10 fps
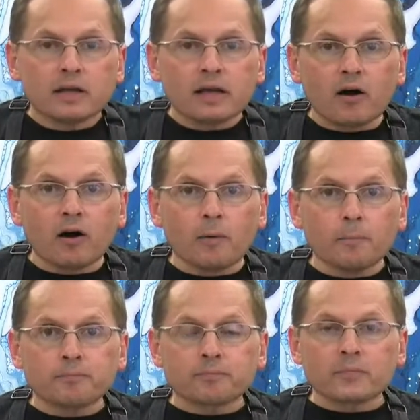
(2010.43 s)

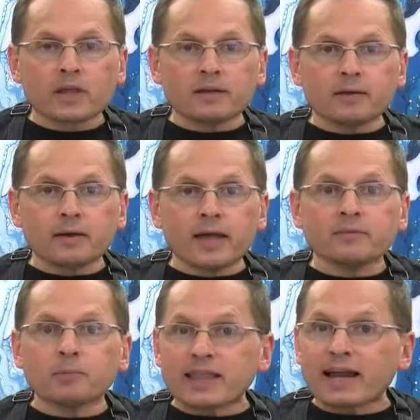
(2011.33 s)

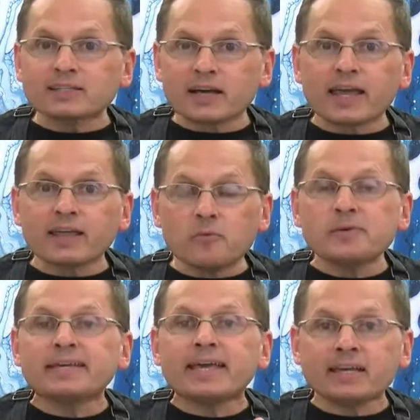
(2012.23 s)
But that is, again, the
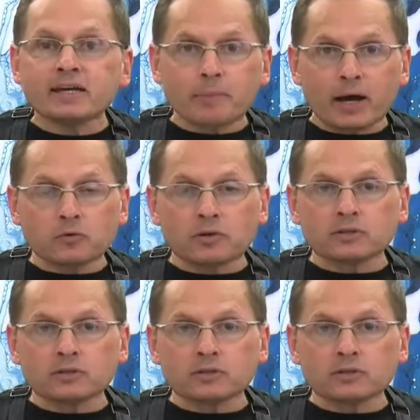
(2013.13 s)
beginning amount.